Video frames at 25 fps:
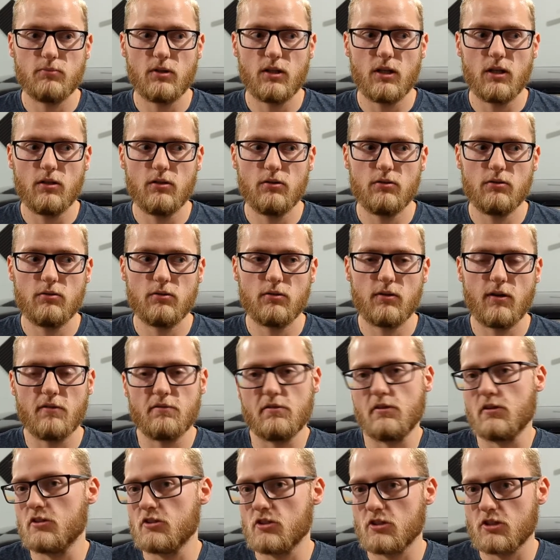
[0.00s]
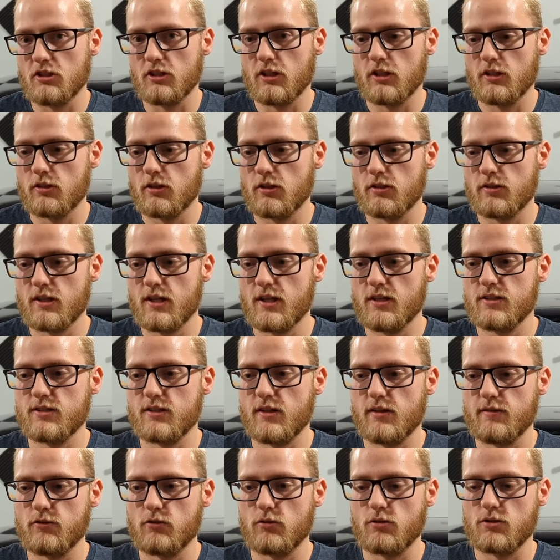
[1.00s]
but I've heard you can get good things,
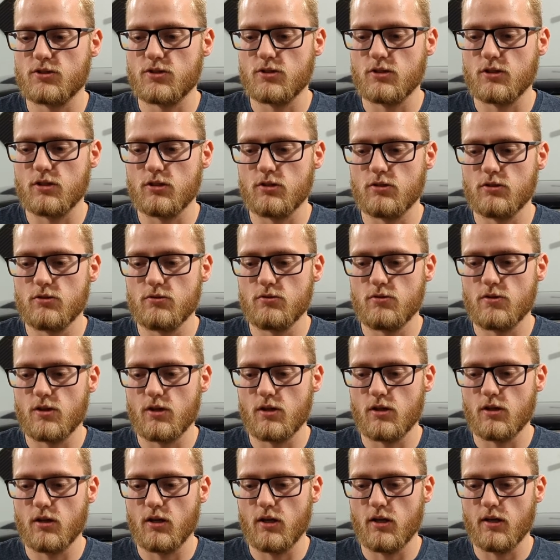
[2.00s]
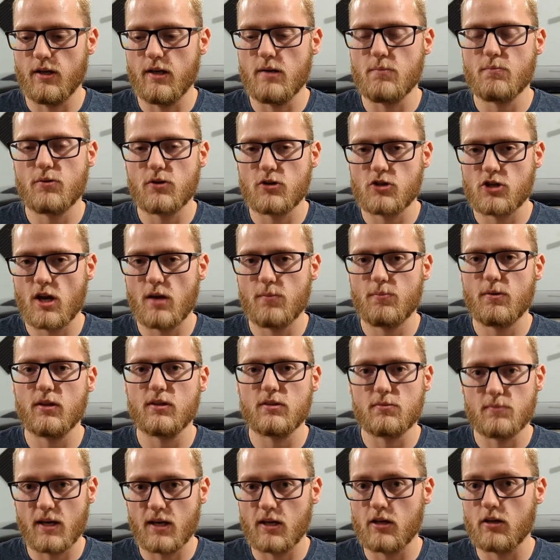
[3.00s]
and then of course you can do the input shaping
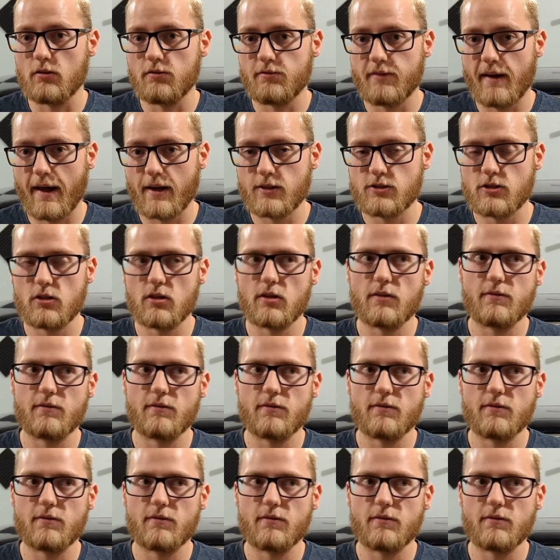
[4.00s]
to make it go faster,